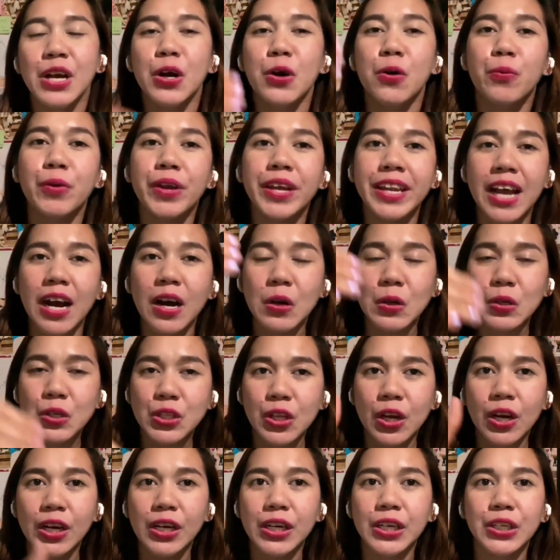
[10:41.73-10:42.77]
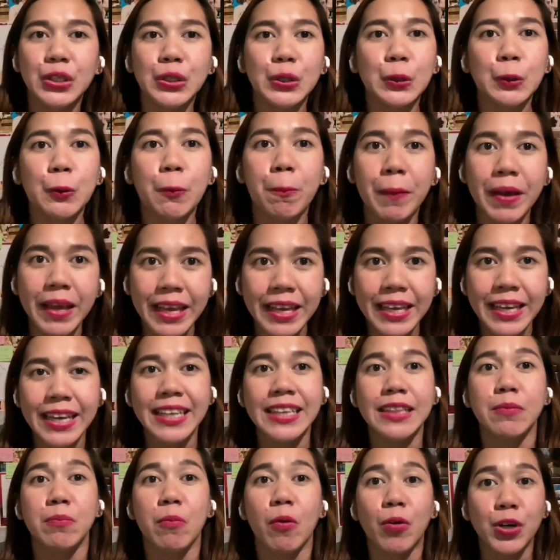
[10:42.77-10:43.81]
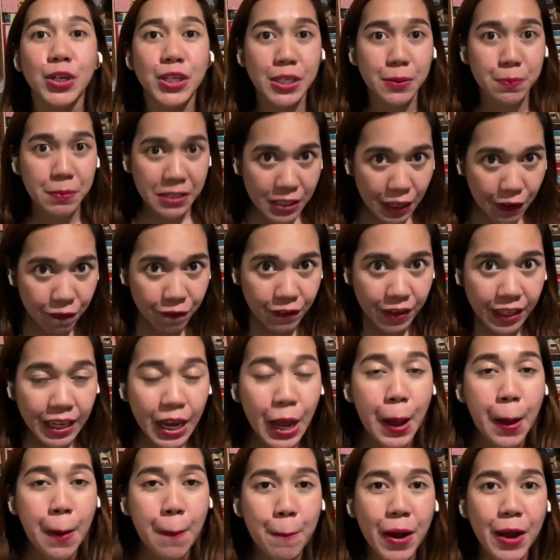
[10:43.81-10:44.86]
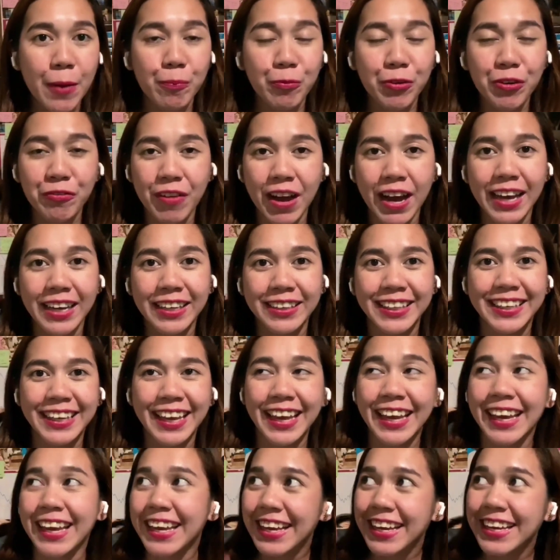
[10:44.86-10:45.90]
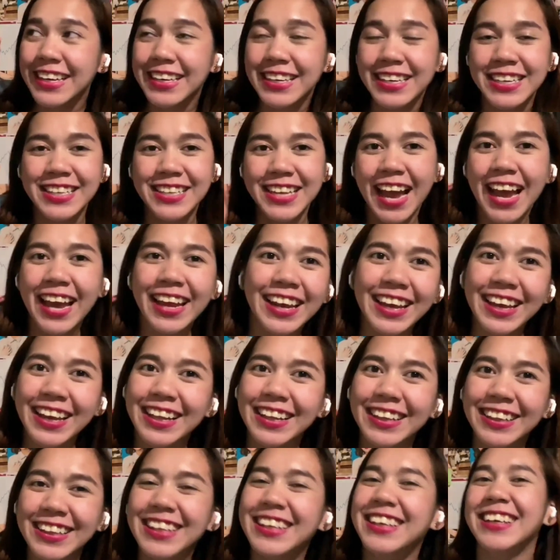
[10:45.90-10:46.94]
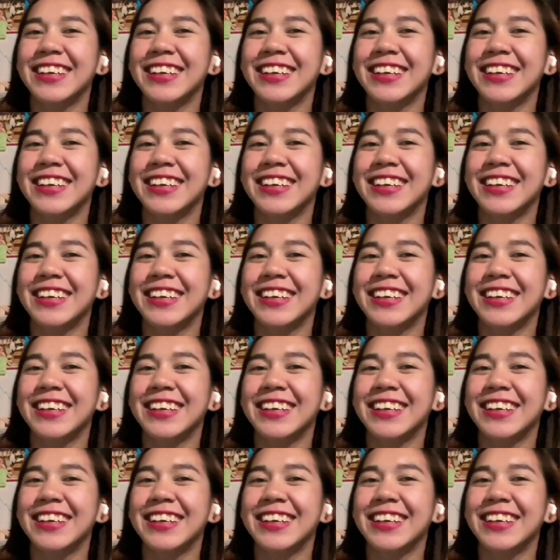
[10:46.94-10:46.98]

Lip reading: we now start to make it more specific by providing a title.